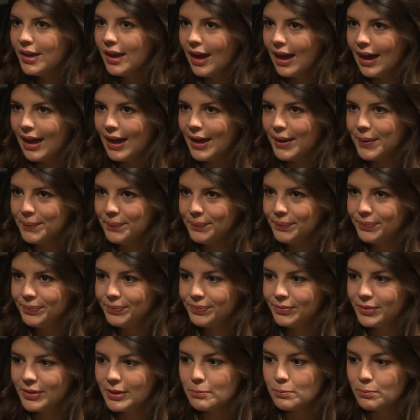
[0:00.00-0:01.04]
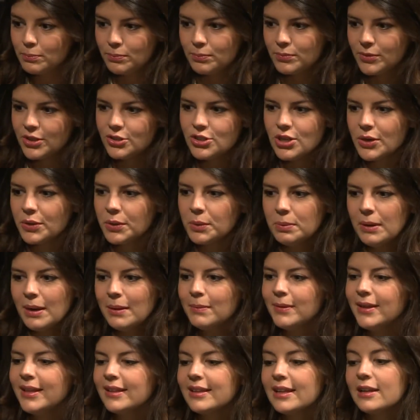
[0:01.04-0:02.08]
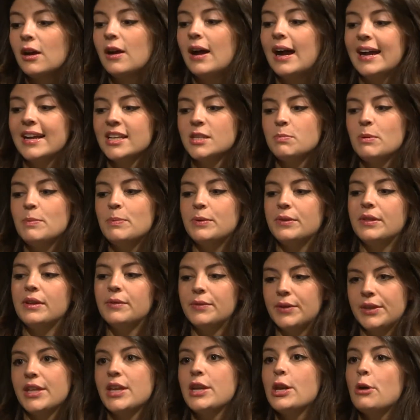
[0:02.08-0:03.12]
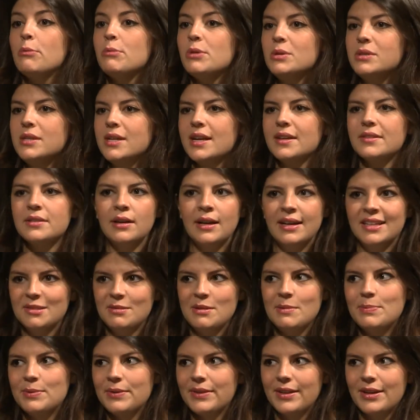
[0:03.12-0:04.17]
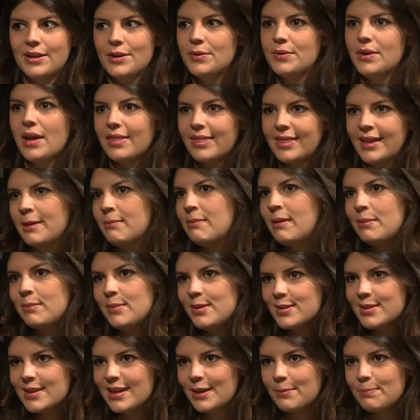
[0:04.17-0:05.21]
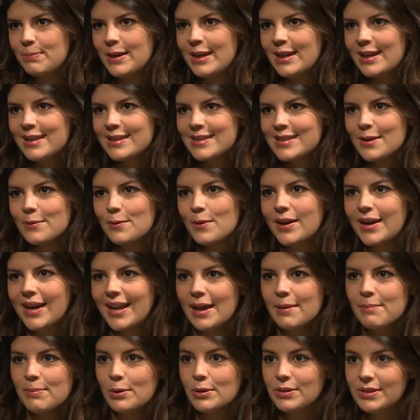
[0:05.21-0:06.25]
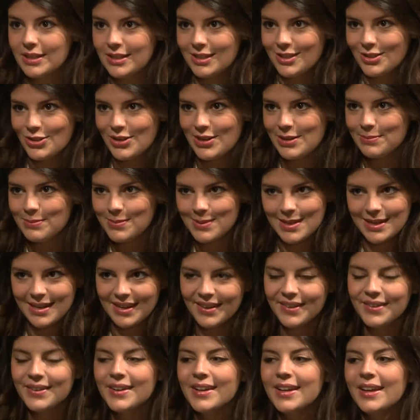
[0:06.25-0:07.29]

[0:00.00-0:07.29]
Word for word: um, the, the general public. Like I'll ask people that really know music and then I'll ask people that know nothing about music because I want to get both extremes, you know?